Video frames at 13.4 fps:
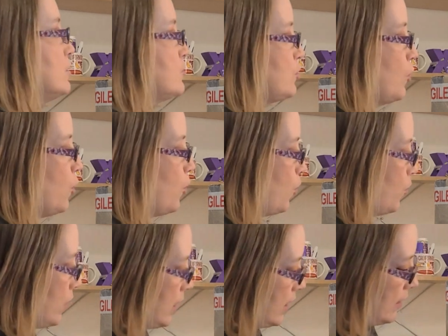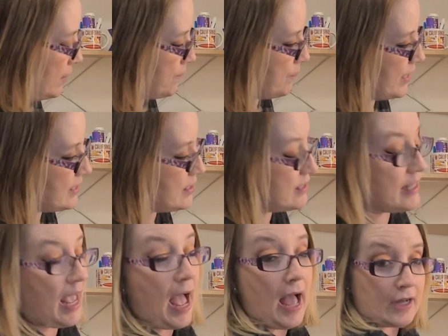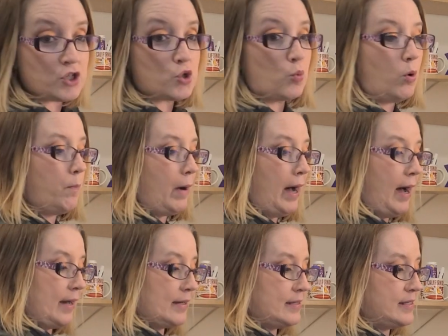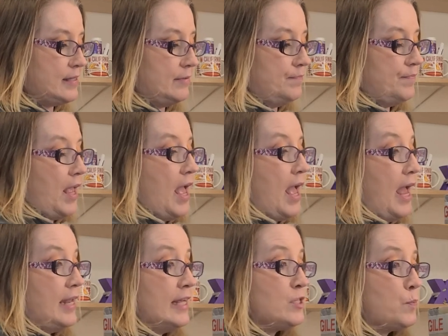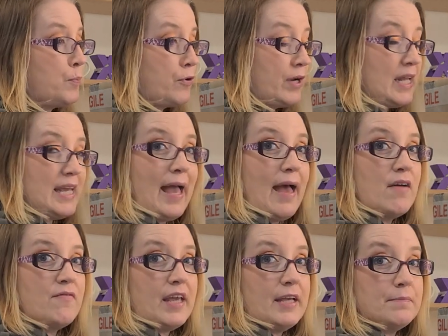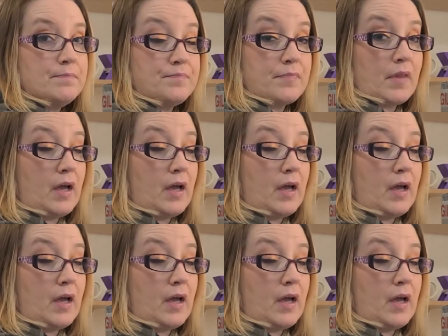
So um, this is the actual box, and it's pretty heavy.